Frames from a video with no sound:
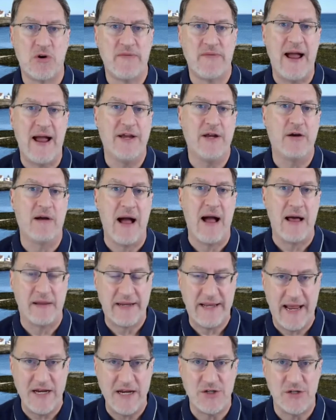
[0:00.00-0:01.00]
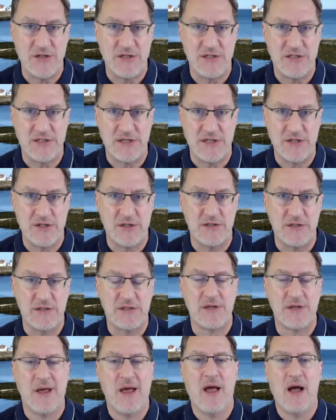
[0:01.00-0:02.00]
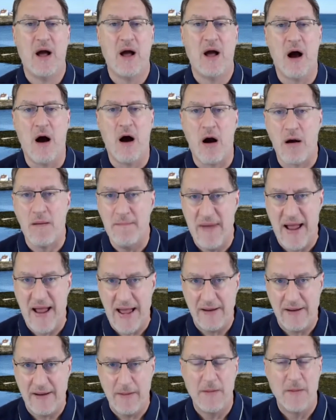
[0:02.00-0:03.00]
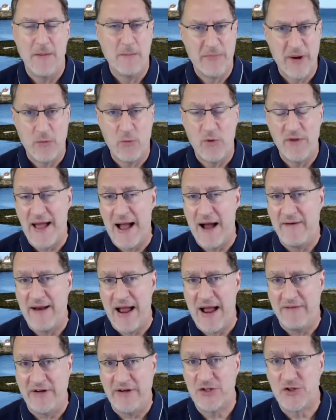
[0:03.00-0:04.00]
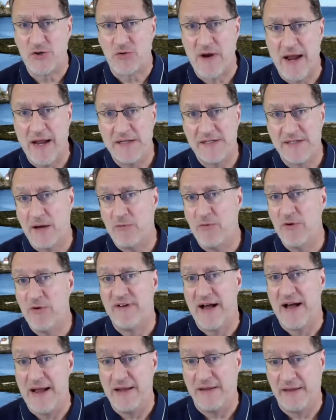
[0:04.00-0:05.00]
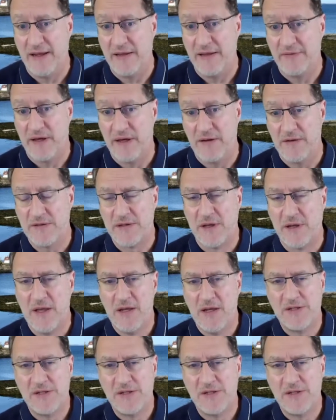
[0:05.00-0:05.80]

that your allocation decisions are met, but without having trades that would violate those.